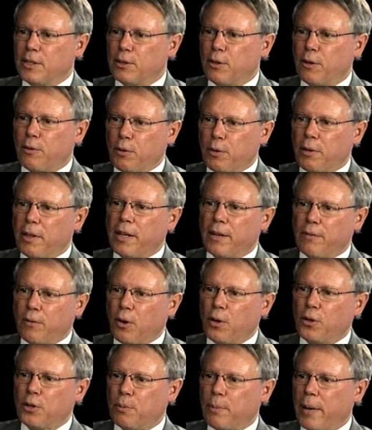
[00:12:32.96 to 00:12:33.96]
So if you think of
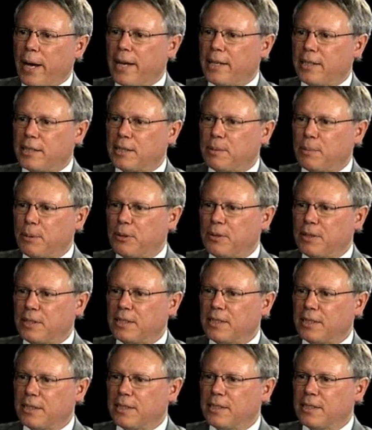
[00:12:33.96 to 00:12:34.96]
all your bad
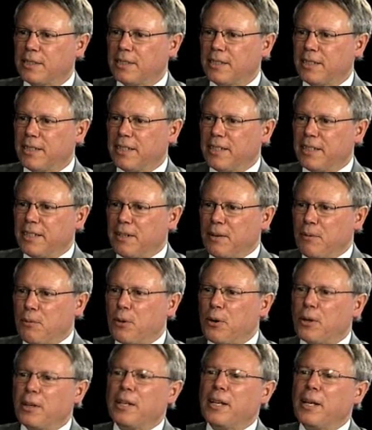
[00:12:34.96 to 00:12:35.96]
experiences,
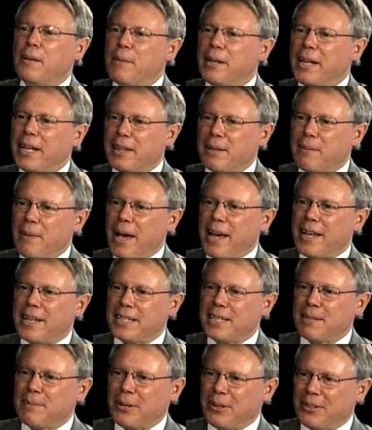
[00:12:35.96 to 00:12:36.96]
we're going to eliminate the bad
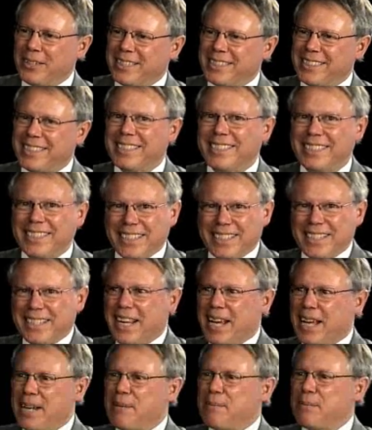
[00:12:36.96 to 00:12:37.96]
experiences
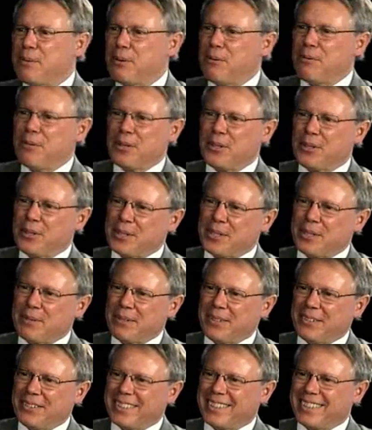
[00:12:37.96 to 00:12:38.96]
and improve the good
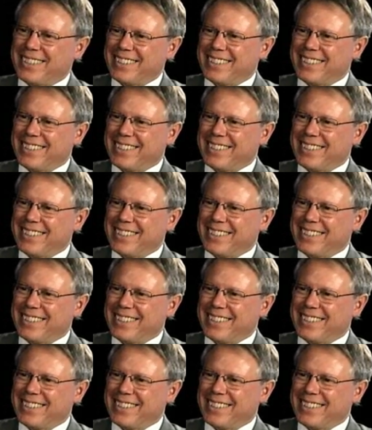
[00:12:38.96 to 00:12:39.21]
experiences.